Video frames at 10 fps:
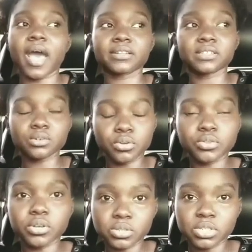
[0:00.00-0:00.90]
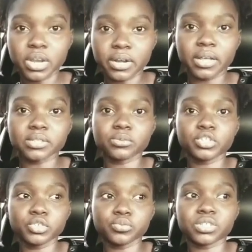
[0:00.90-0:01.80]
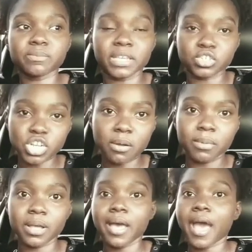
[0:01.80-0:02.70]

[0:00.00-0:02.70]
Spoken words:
and so those returners will choose the best job,